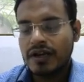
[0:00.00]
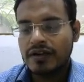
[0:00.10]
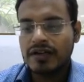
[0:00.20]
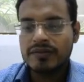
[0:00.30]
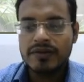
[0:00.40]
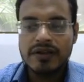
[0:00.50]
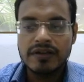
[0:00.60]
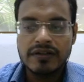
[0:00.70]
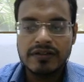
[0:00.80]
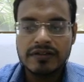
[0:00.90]
And that's
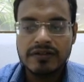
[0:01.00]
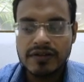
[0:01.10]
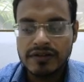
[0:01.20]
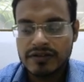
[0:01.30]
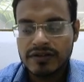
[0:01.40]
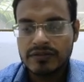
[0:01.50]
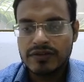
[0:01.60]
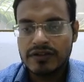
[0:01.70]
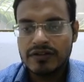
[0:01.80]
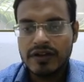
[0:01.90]
why this existence
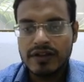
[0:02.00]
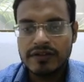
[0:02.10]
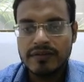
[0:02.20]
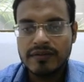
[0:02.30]
of CNC and NC